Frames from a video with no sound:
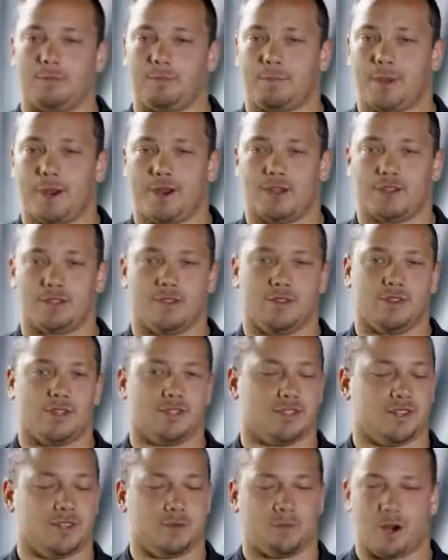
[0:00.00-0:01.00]
Parents
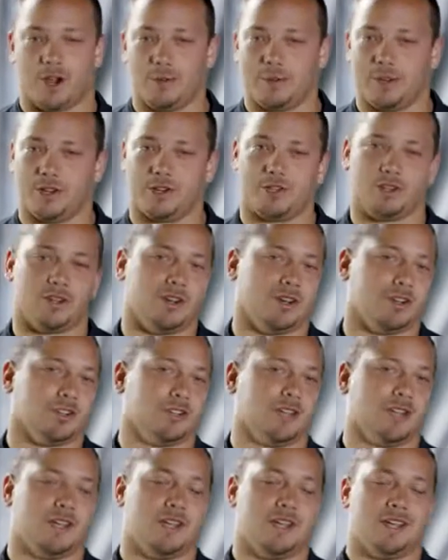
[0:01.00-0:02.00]
always, brought me to
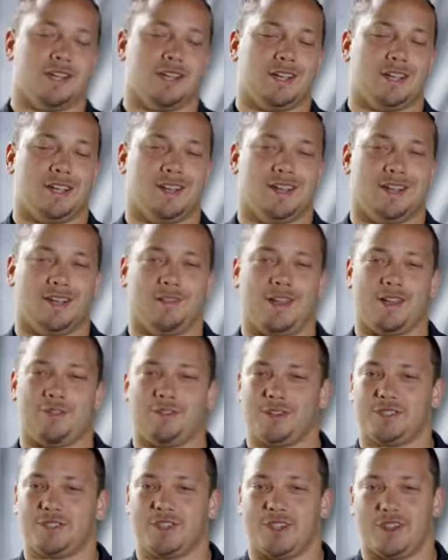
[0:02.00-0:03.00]
church.
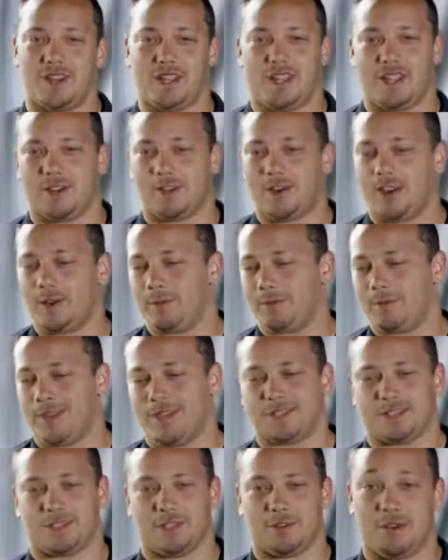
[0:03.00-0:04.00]
Every Sunday, Grandma
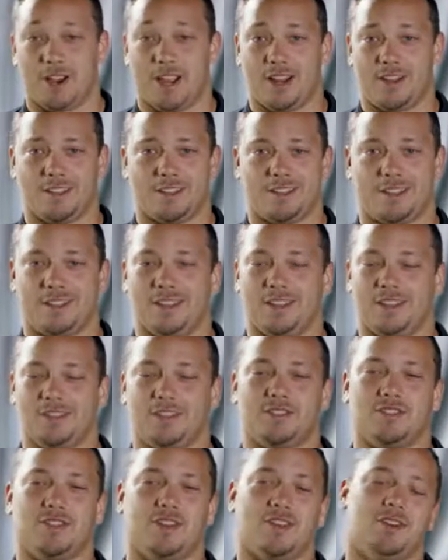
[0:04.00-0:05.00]
basically ran the
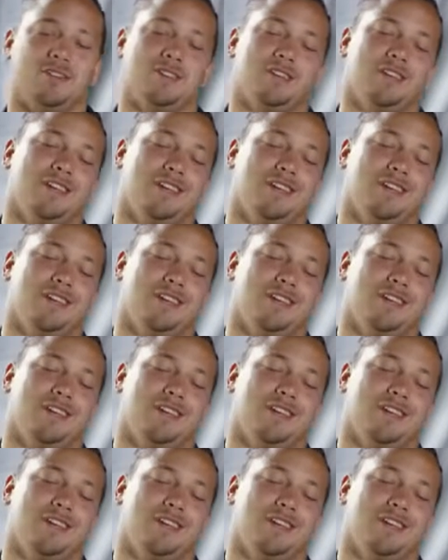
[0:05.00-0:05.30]
thing. So,